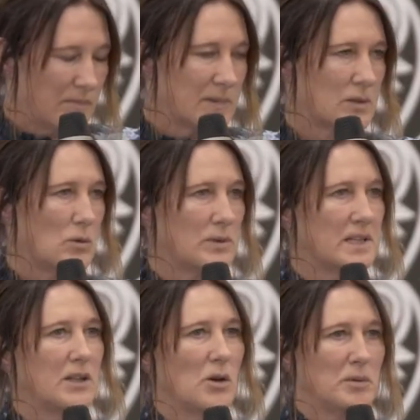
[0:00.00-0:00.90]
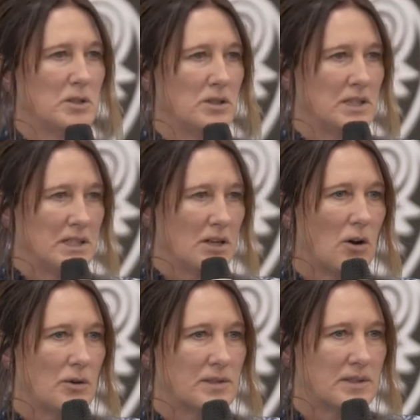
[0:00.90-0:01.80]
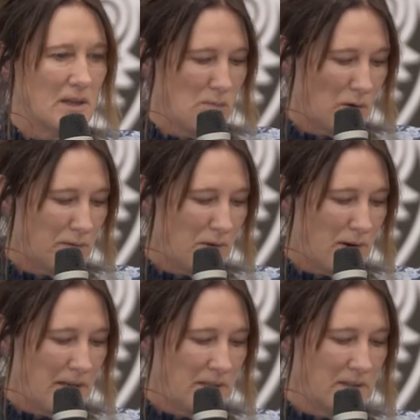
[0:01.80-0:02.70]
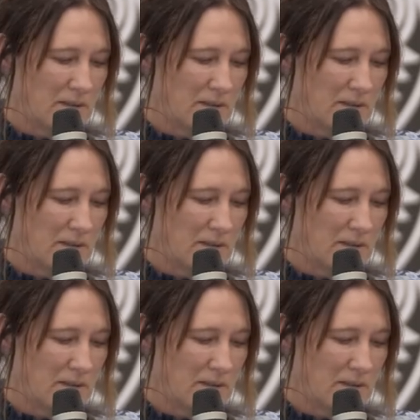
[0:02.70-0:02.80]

Schools get the opportunity to host a modified